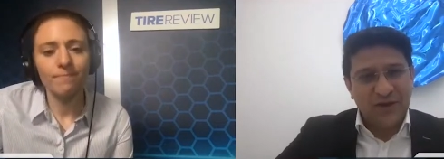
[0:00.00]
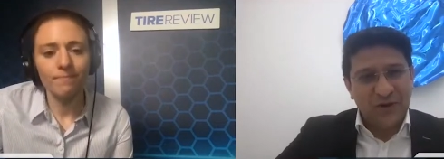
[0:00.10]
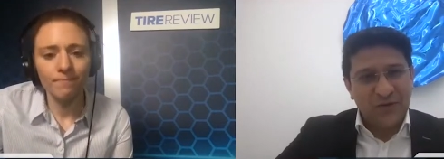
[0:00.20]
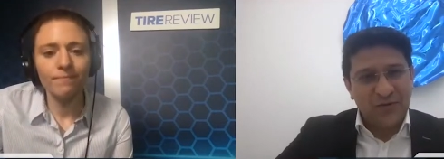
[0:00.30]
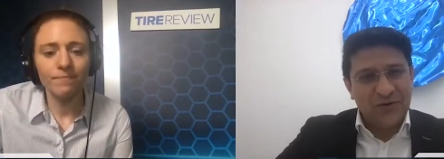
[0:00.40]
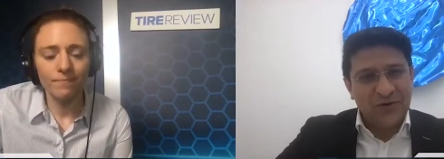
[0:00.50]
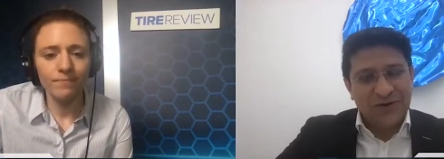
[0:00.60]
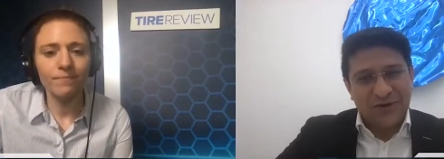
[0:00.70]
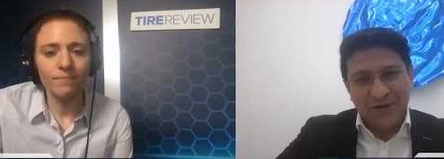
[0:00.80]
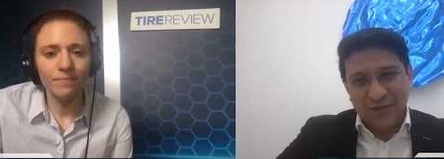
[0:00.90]
Speaker 1: know
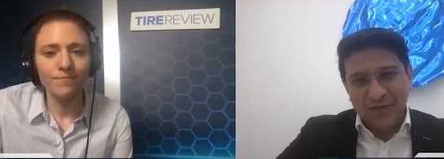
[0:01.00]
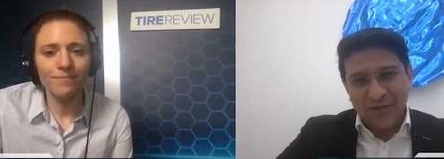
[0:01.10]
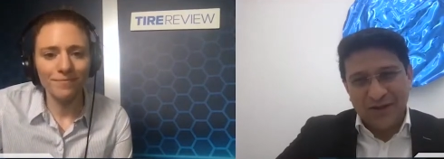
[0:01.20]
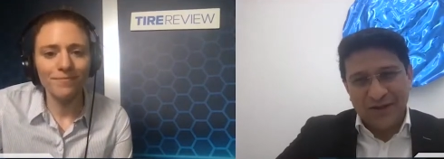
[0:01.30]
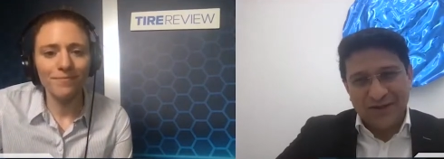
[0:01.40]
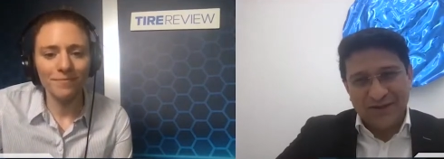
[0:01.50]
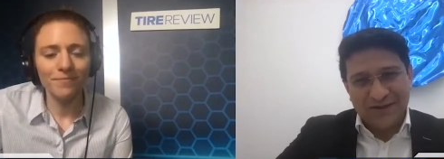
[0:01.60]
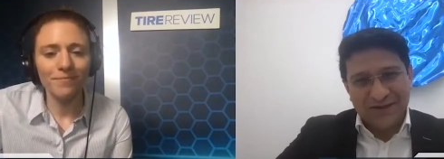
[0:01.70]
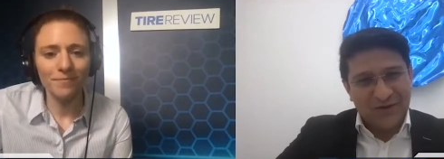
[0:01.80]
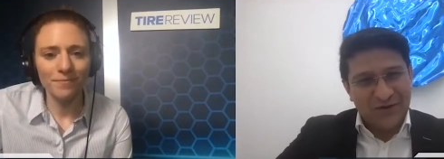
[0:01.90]
that we will,
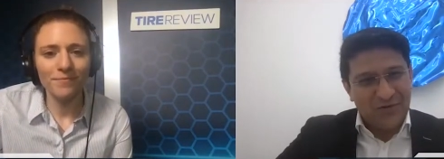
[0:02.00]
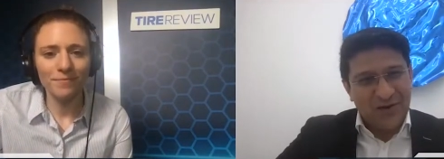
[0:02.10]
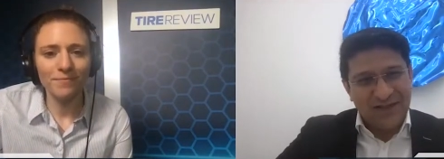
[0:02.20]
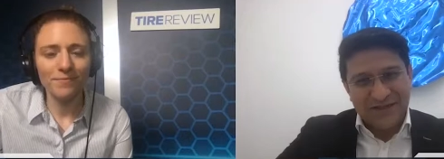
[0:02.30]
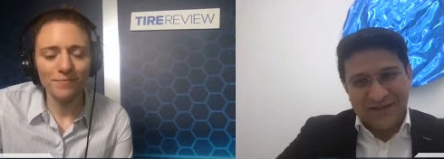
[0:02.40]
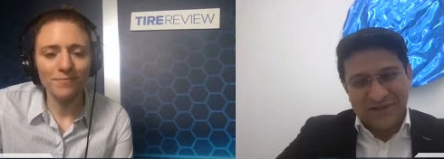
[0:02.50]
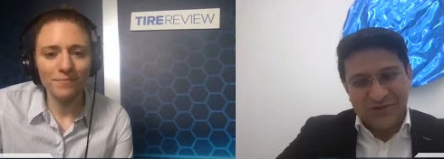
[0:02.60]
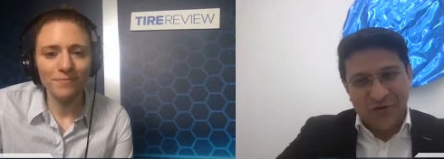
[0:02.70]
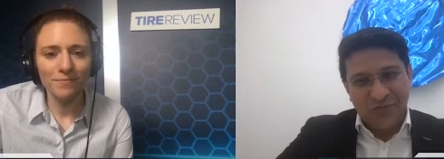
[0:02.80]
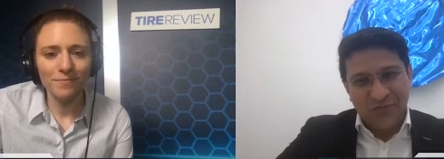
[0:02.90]
you know, weather this
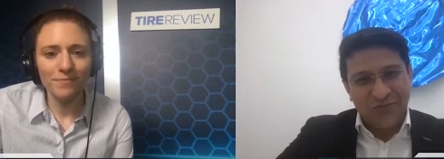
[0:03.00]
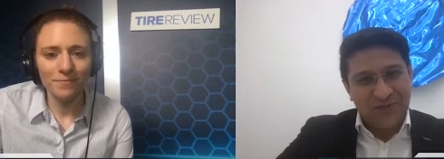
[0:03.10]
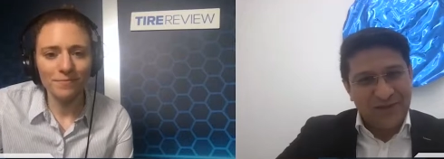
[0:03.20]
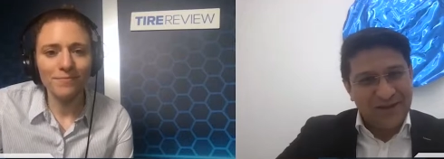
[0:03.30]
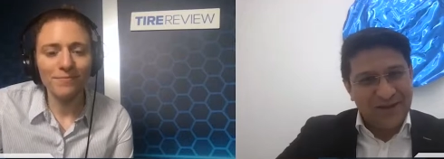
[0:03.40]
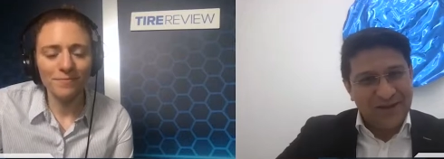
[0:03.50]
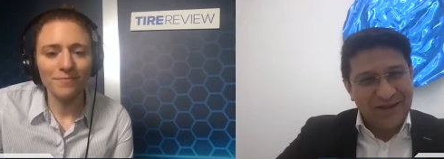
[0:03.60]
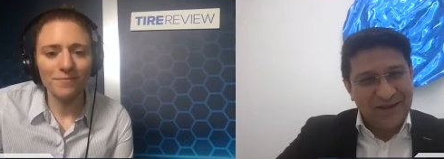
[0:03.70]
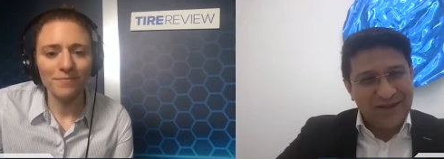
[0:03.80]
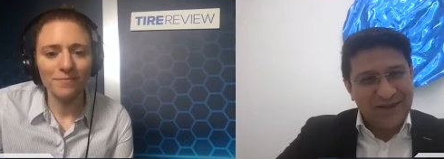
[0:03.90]
storm
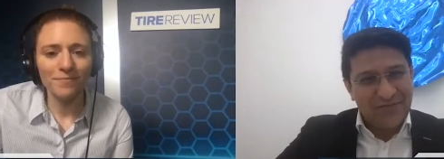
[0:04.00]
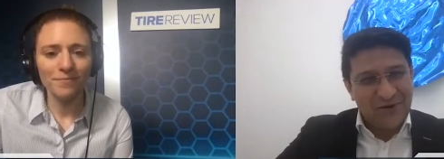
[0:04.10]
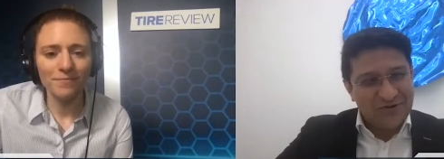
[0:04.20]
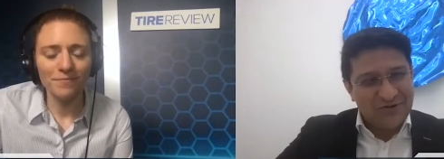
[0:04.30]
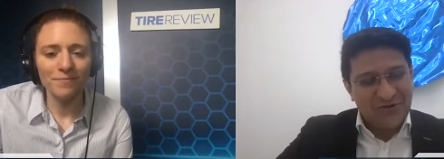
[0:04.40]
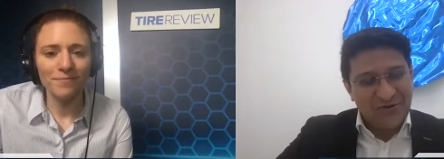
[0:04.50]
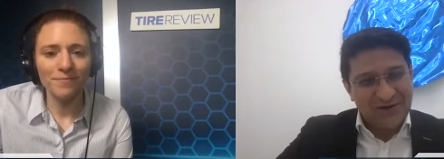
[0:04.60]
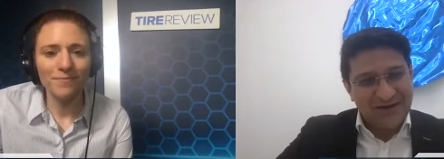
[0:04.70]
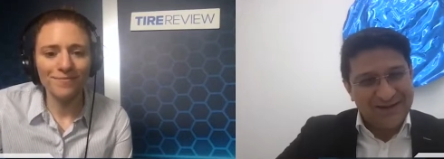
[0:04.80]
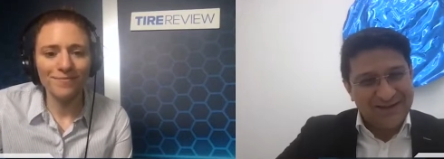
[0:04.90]
and come out
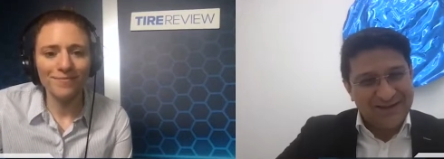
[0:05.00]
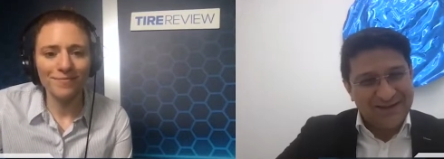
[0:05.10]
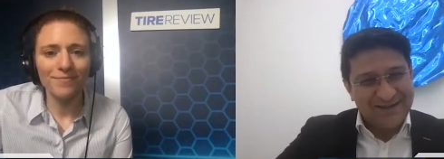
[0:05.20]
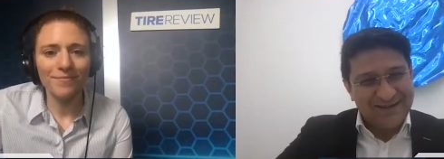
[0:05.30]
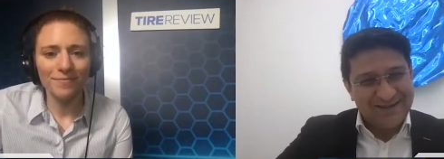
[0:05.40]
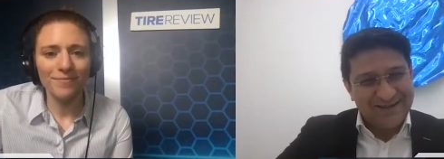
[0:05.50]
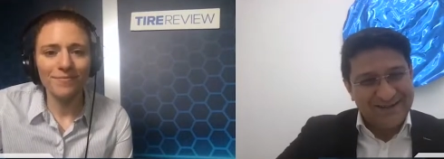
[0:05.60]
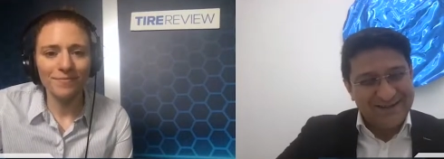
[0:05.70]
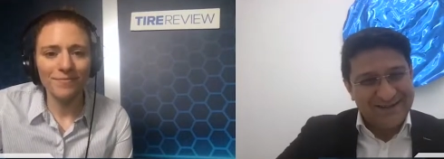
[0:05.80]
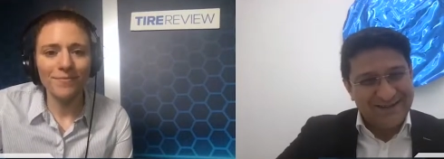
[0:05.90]
stronger.
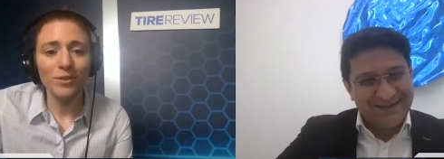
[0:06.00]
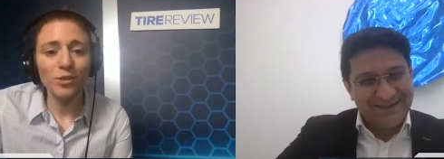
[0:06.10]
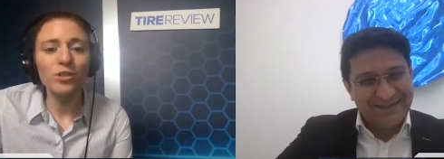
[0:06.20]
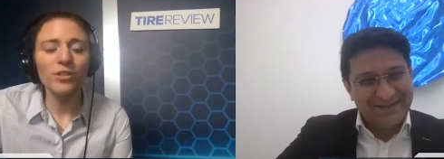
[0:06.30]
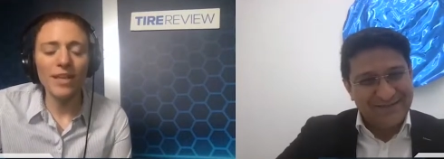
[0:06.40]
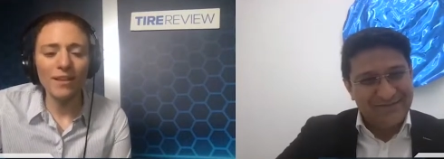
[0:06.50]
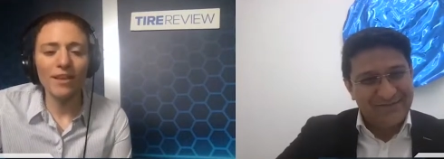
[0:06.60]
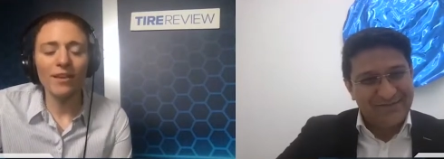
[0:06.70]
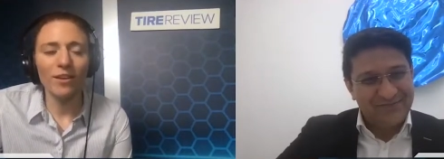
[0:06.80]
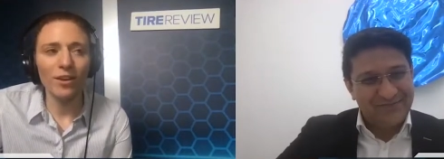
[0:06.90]
Speaker 2: So you're saying
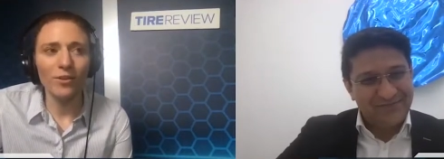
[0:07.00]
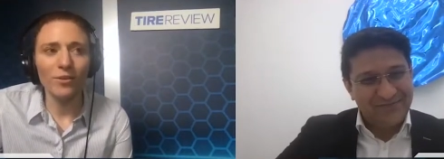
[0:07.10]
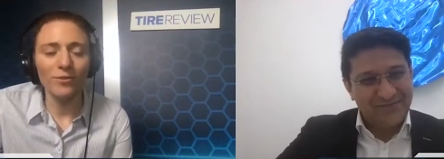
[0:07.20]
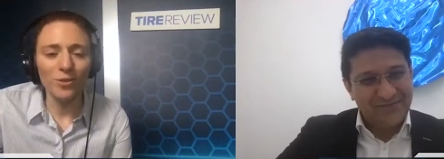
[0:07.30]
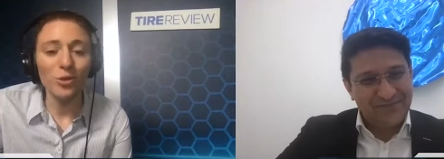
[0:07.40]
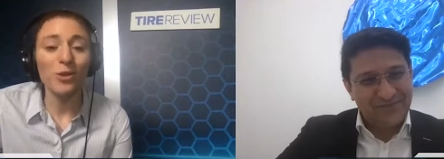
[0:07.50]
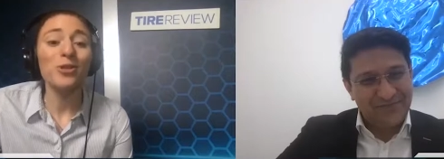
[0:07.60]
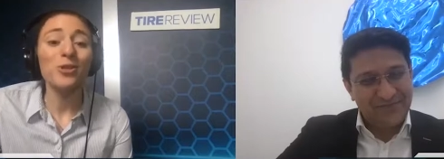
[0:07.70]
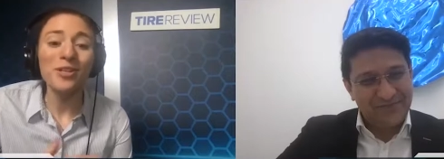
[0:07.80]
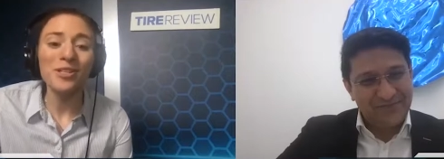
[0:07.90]
that, you know,
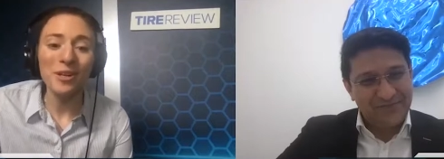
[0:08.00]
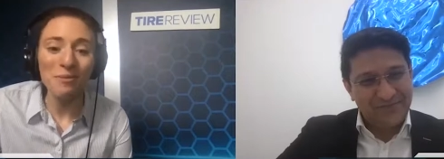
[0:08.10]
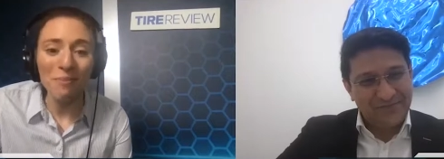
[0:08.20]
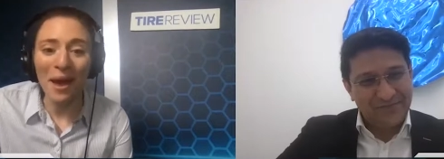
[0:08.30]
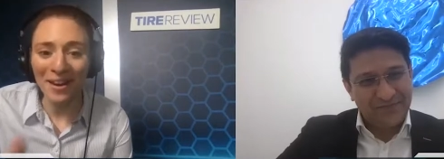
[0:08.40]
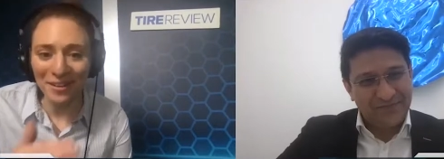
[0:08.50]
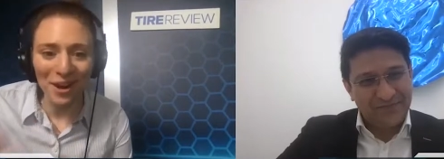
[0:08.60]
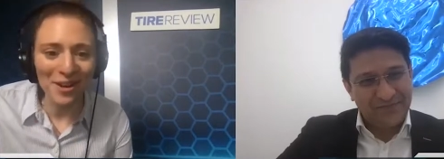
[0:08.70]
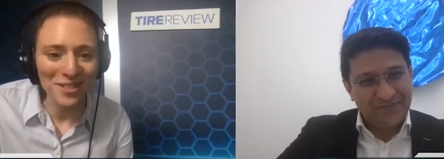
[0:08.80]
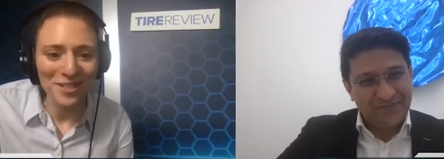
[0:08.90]
short-term pain,
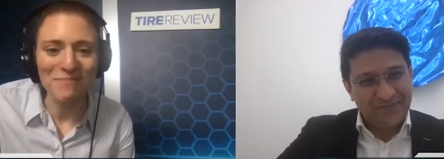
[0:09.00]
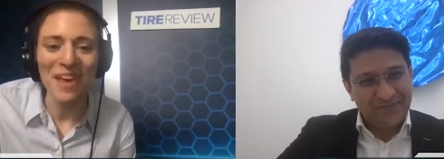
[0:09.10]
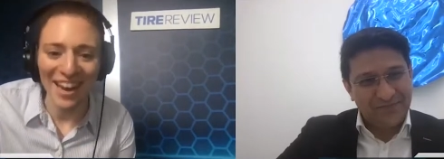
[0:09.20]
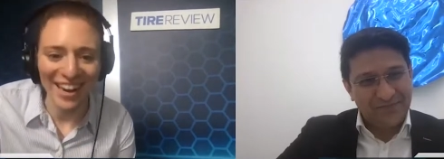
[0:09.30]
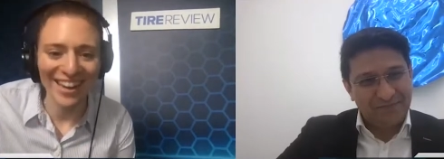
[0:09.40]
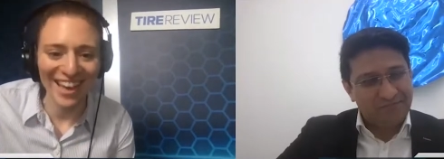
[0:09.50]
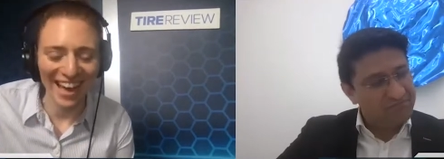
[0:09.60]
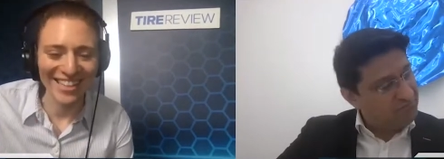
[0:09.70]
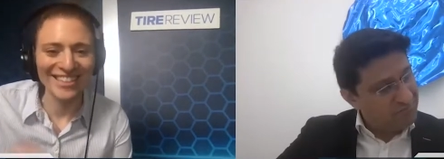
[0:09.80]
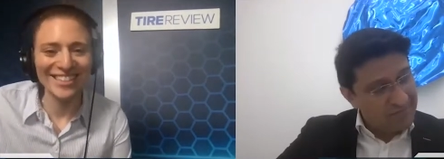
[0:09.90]
long-term gain, I
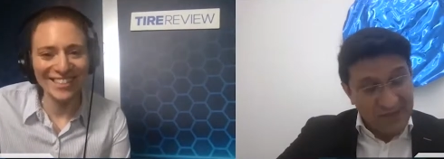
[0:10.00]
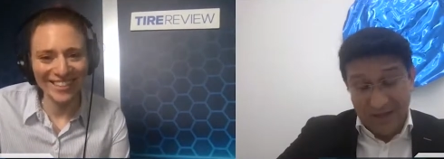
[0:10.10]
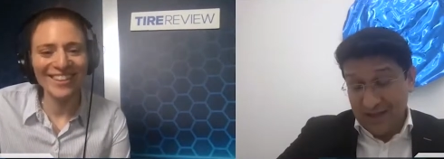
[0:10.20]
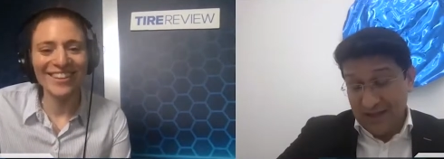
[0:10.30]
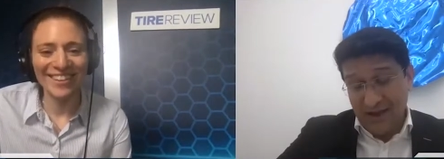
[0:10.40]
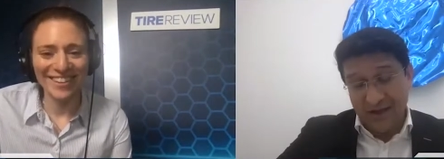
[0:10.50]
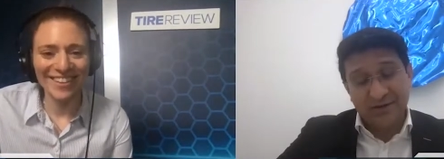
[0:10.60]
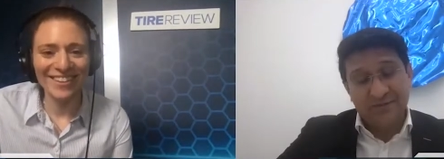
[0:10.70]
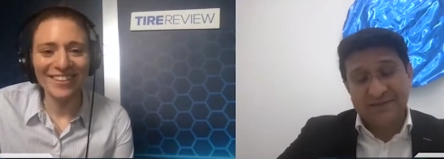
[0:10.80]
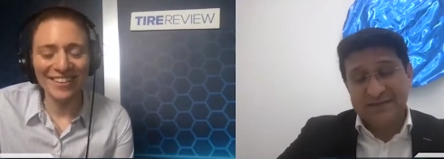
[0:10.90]
guess.
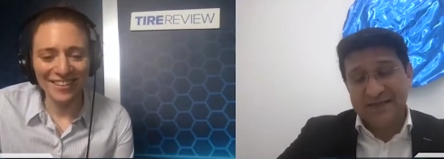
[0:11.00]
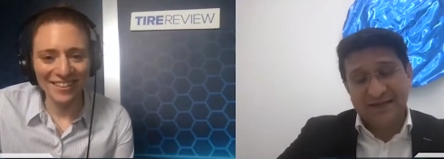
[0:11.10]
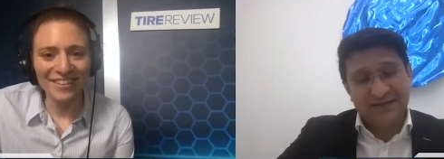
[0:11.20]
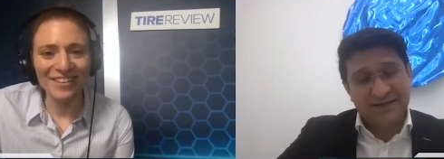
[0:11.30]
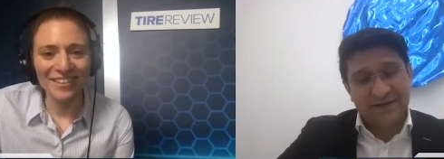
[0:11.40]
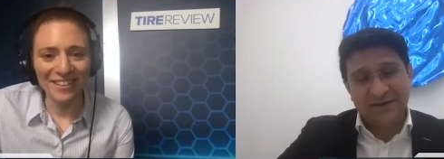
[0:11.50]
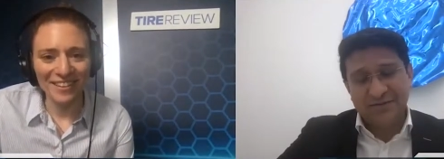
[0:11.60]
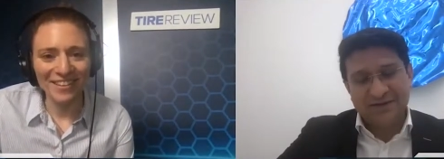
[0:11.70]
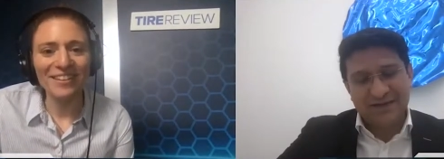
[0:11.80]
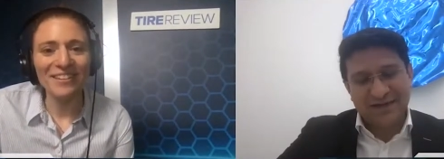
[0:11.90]
Speaker 1: 100%, 100%.